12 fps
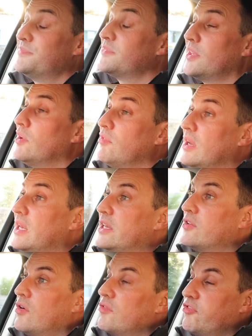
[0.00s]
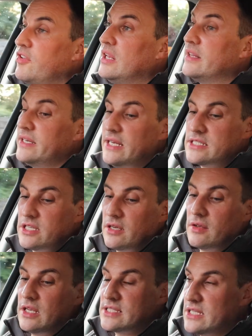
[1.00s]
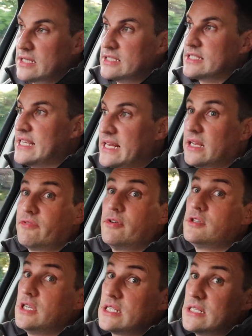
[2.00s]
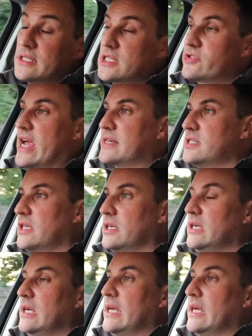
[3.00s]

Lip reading: you really don't feel the need to, it's not sitting in front of you, it's not distracting you.